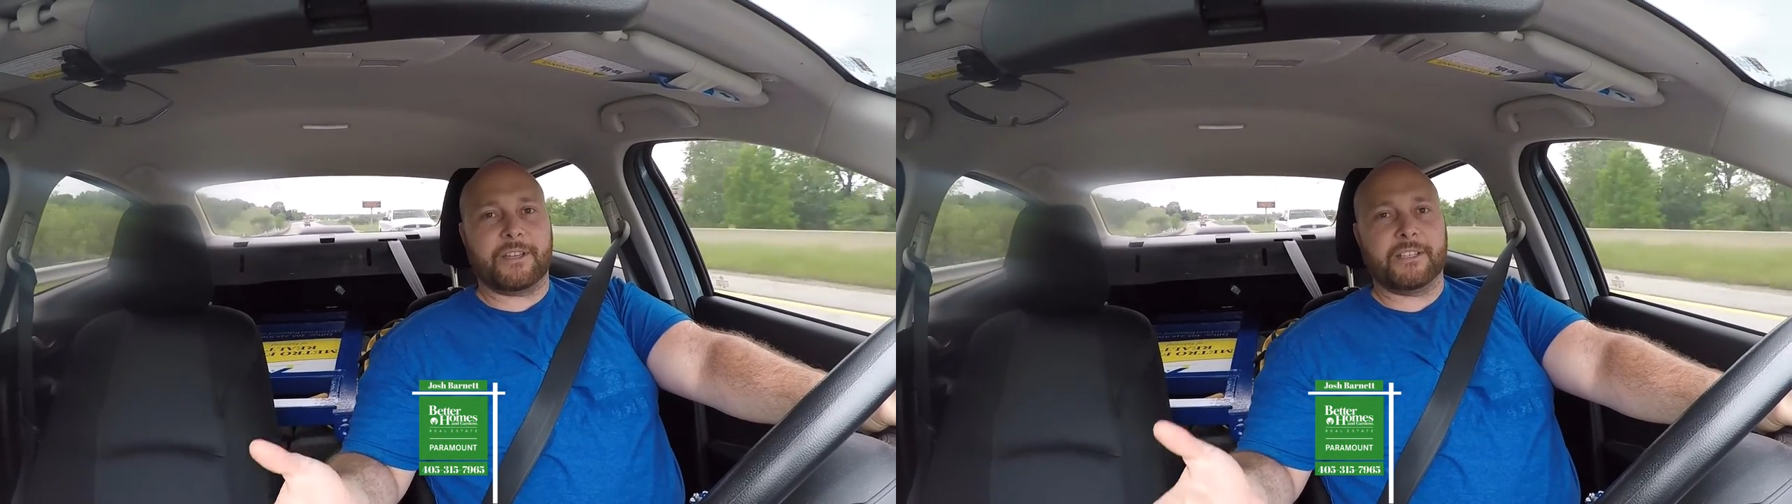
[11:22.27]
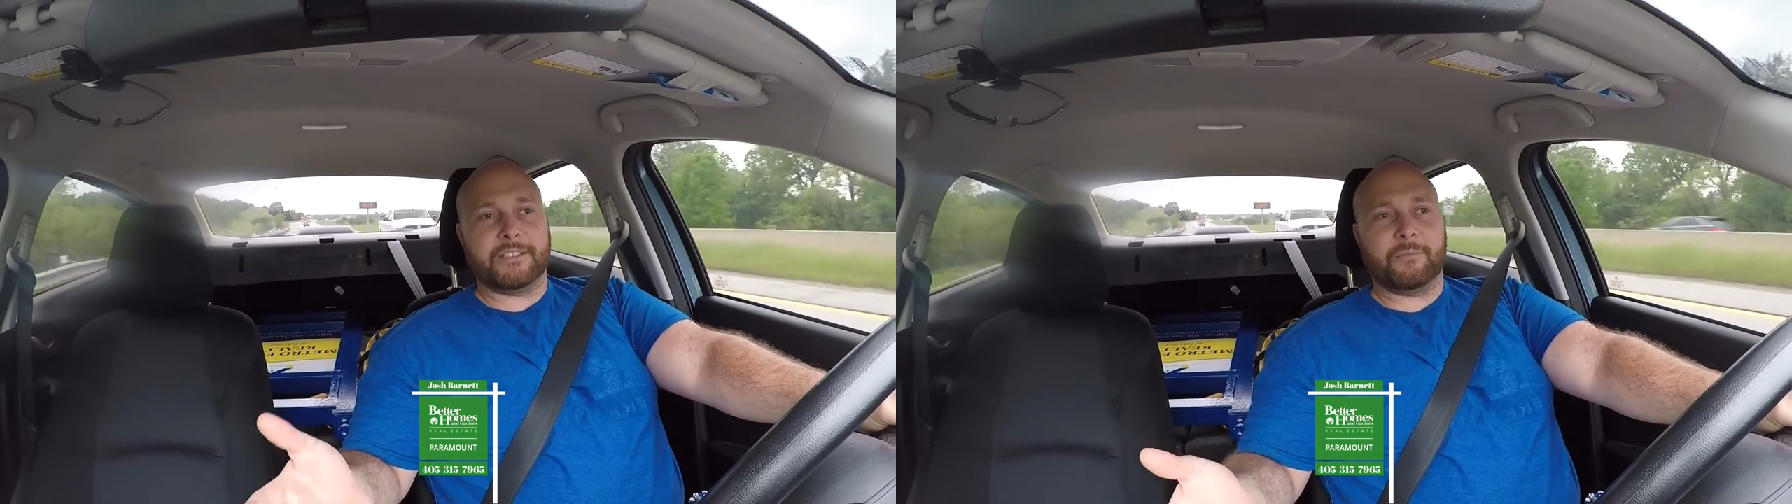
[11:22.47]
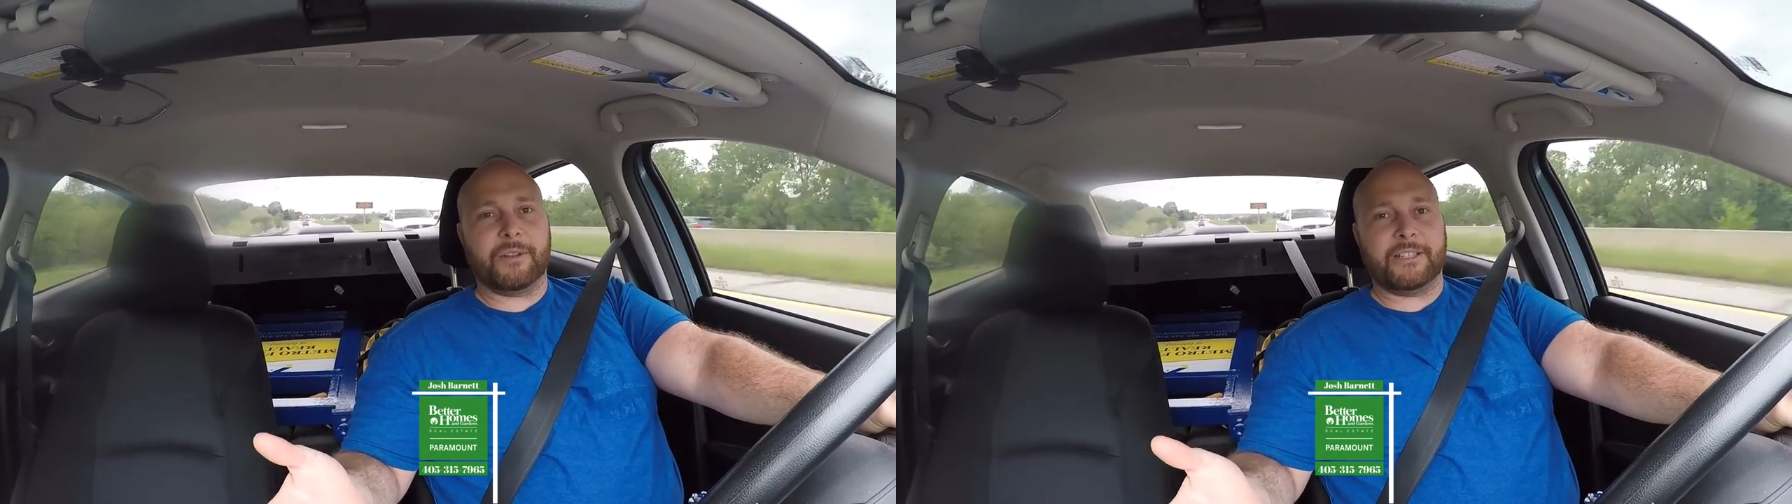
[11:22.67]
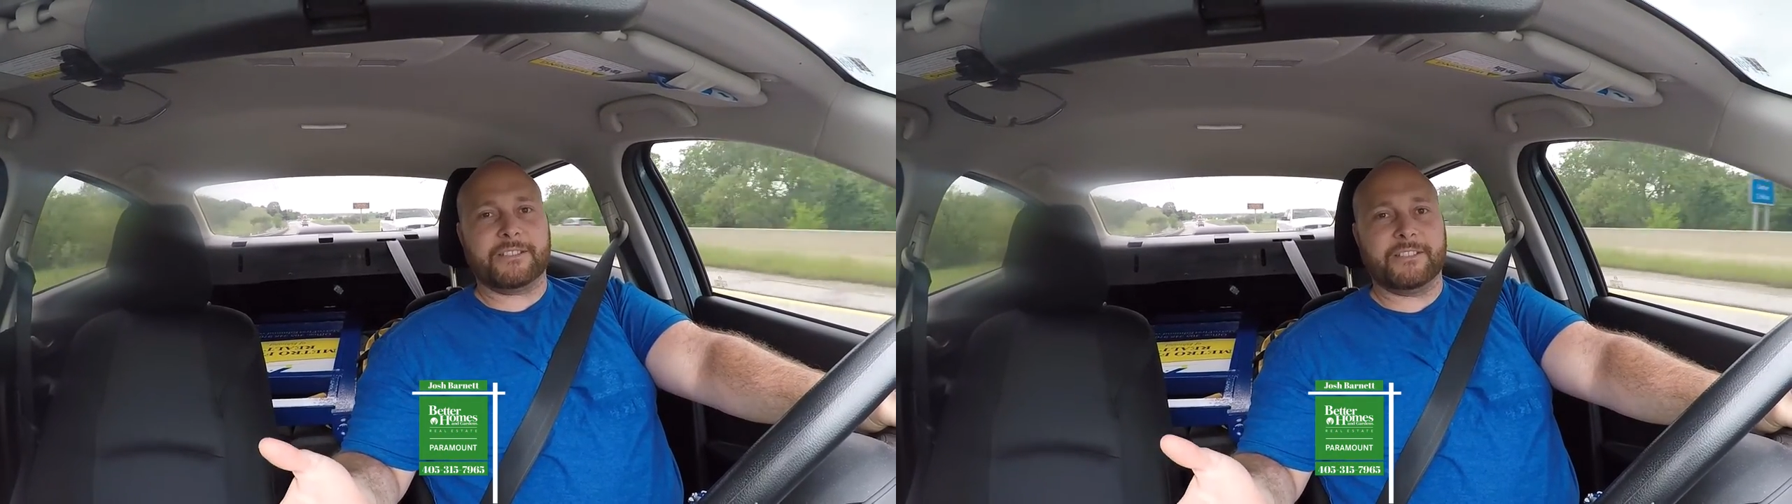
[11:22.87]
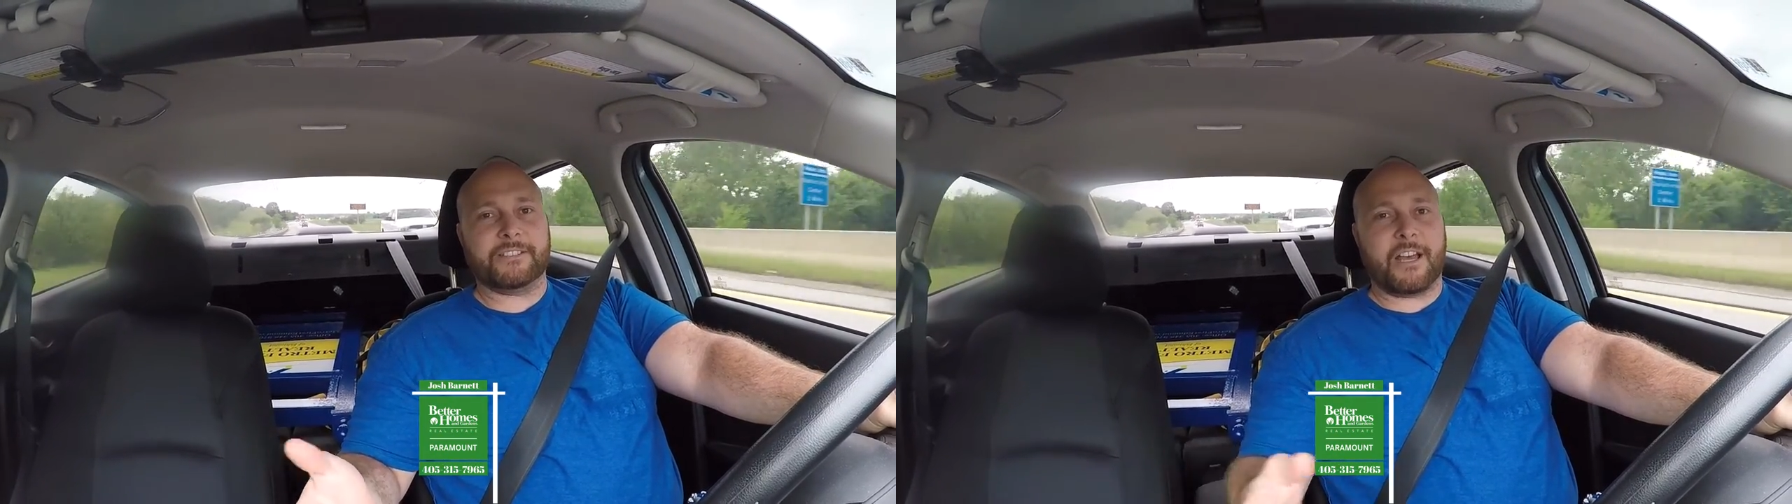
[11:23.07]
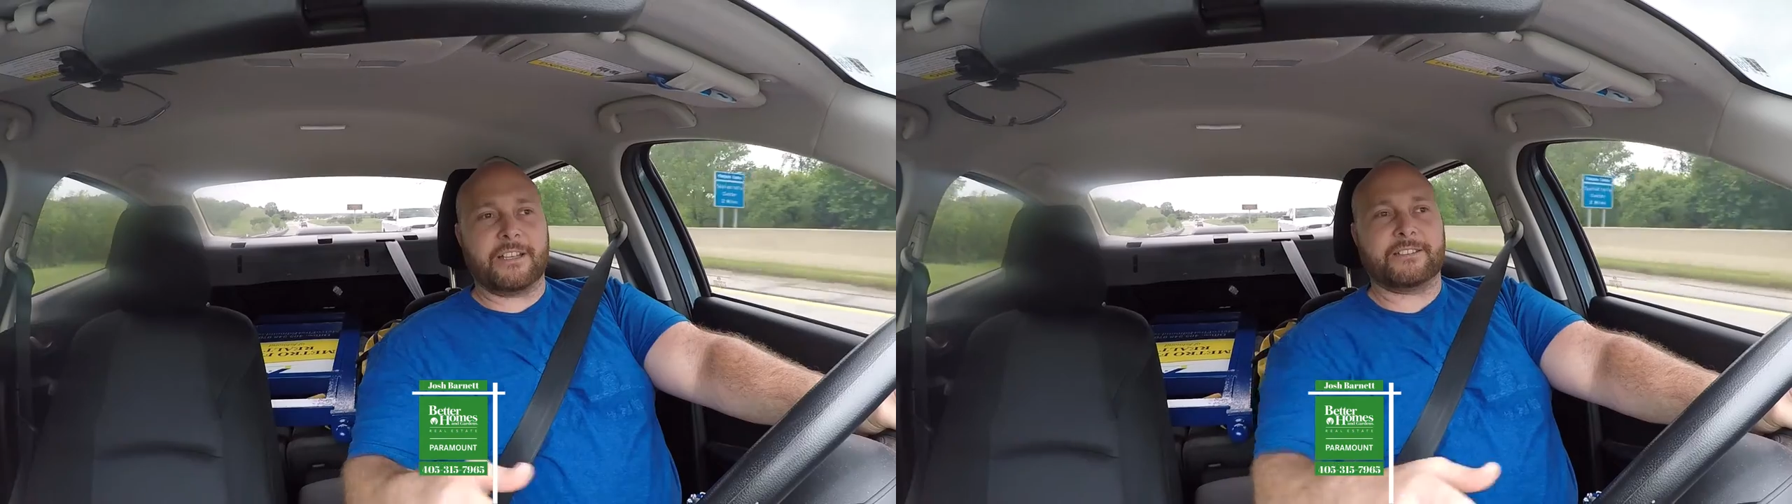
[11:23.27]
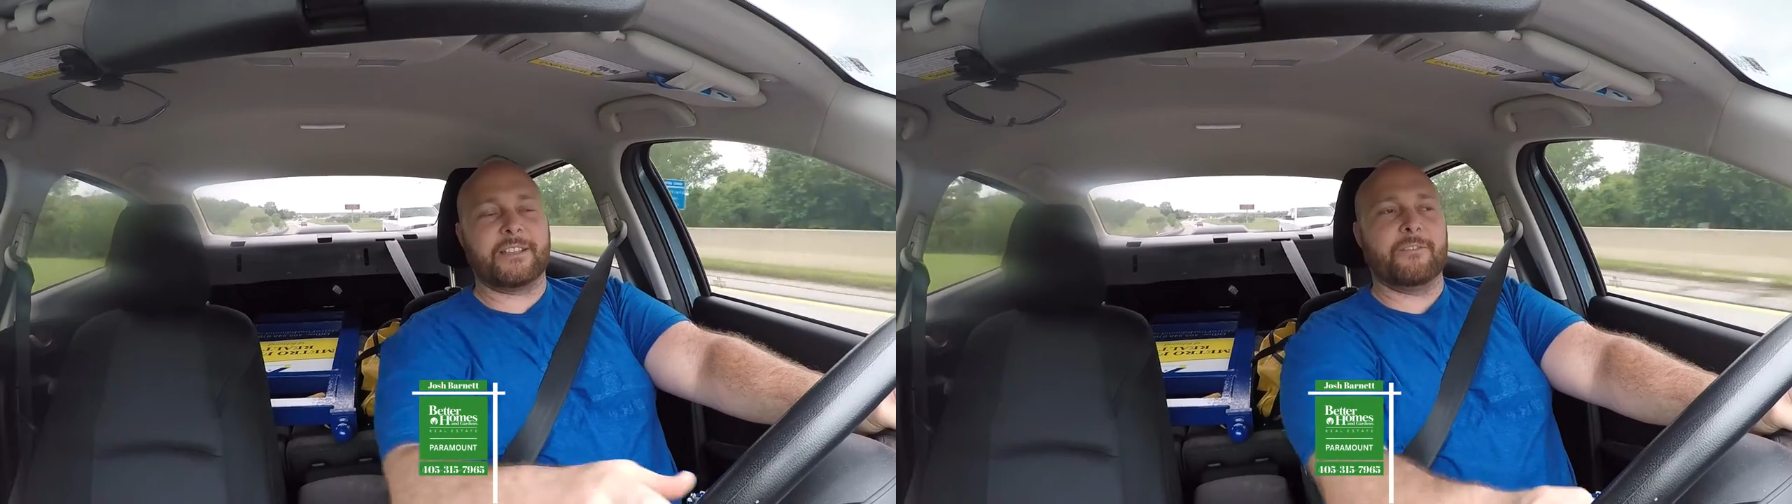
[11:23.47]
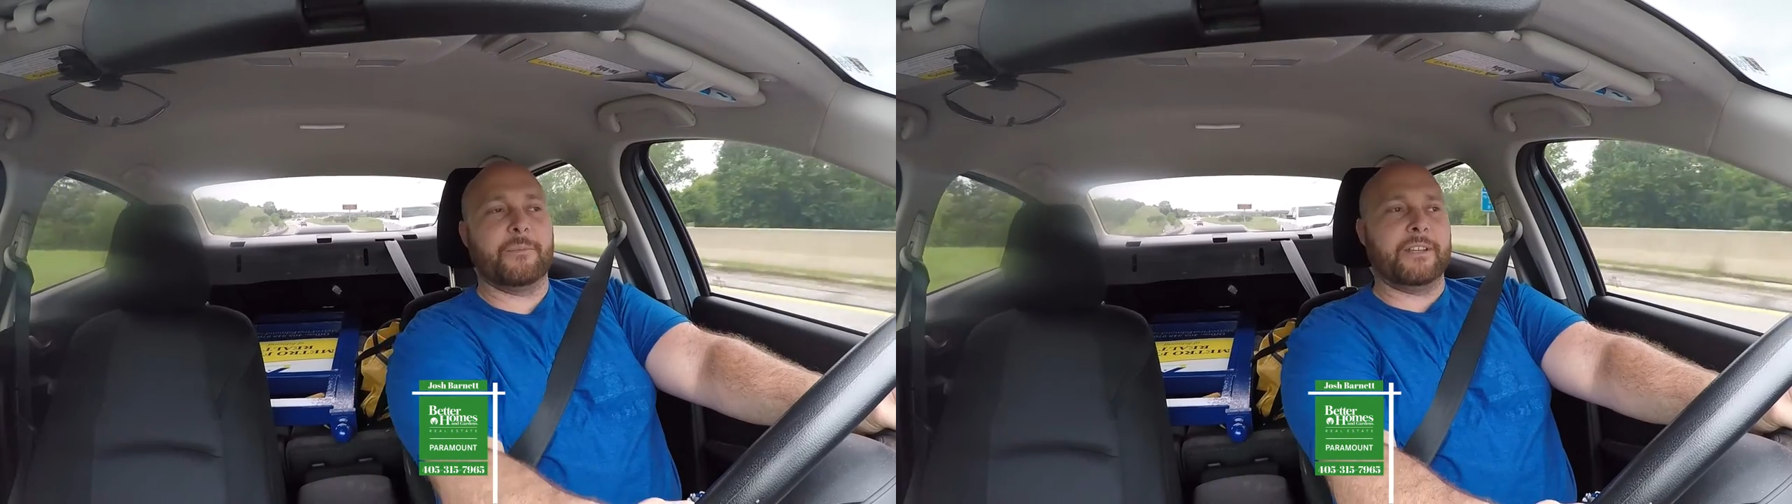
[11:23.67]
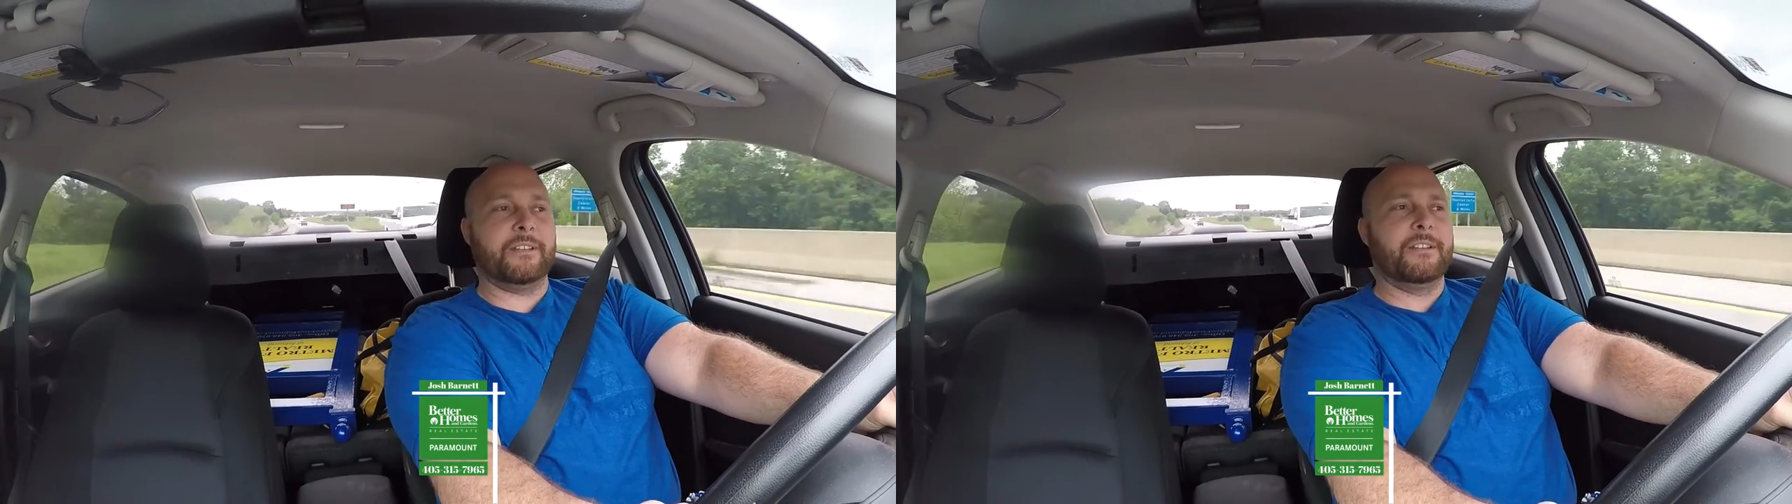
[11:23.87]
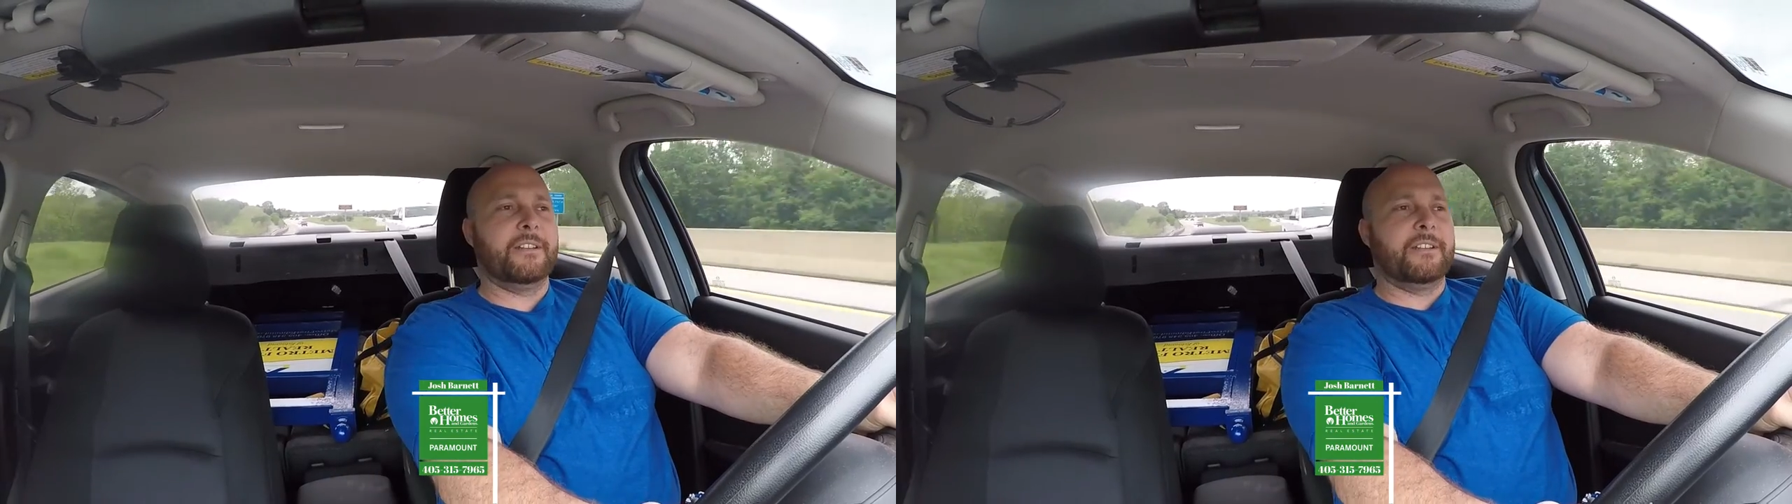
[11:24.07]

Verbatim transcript: because of the blessings God's given me.